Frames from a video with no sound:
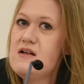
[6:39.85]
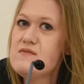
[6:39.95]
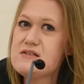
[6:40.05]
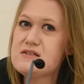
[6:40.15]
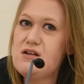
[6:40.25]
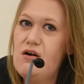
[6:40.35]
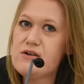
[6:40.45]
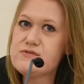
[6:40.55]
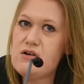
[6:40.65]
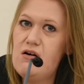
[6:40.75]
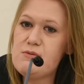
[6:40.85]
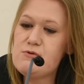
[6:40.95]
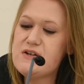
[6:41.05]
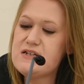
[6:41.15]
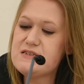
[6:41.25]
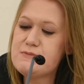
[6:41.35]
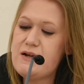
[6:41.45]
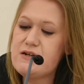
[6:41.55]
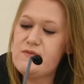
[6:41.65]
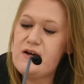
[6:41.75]
this lifetime of easy
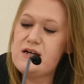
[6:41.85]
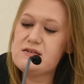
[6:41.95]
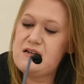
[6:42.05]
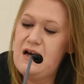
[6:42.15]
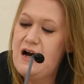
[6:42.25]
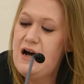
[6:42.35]
benefits,